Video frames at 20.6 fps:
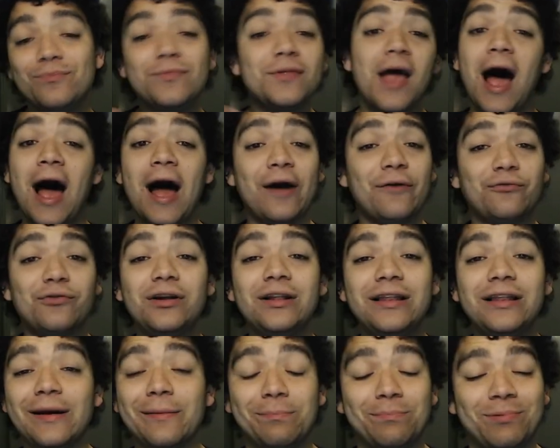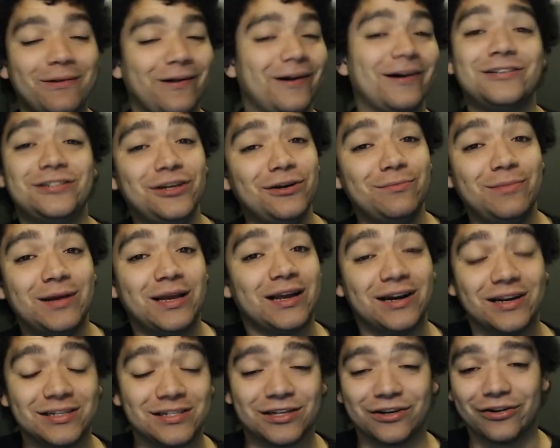I really applaud you,
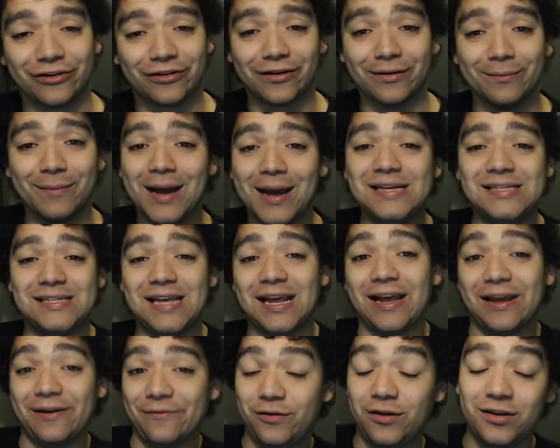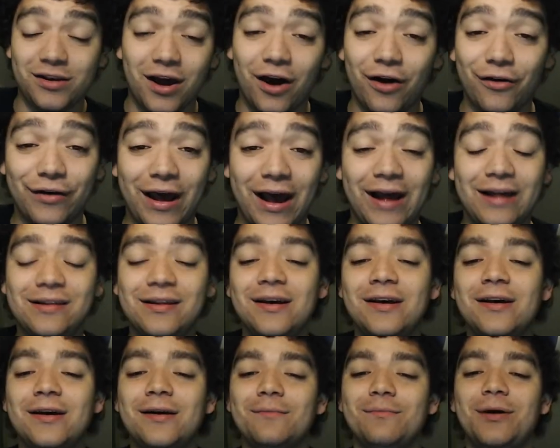because you're amazing if you know that.
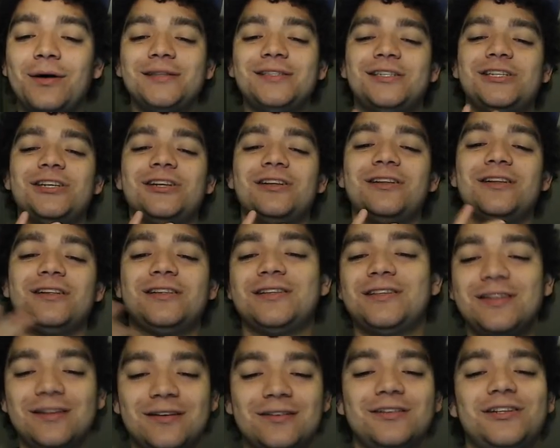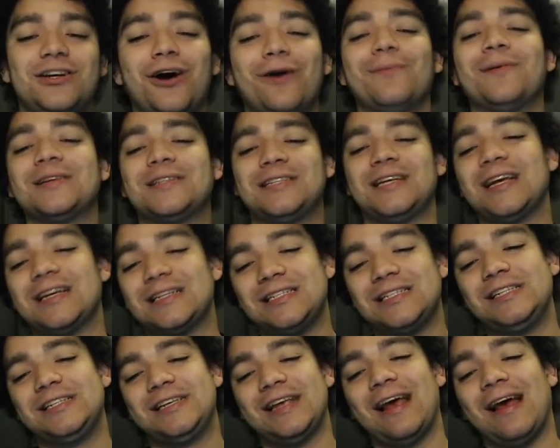But it's Germa
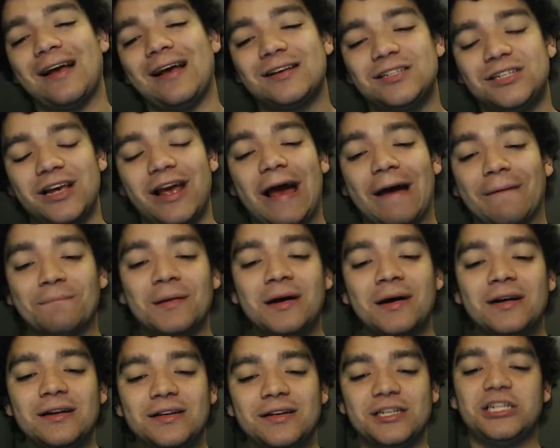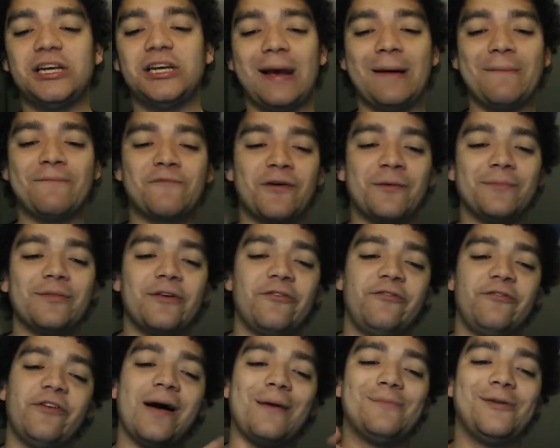66 ship, the ship from the
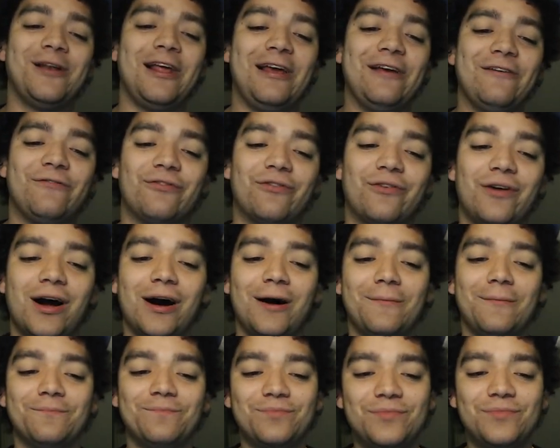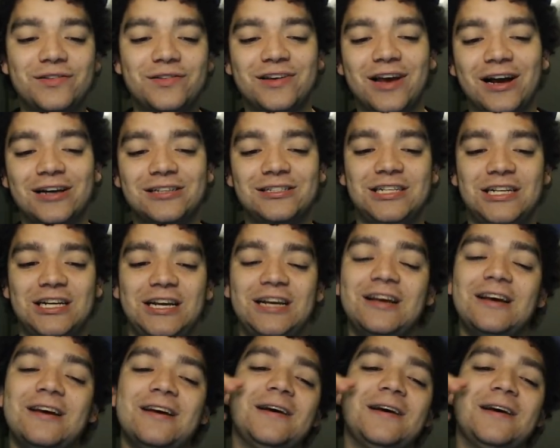family from Sanji.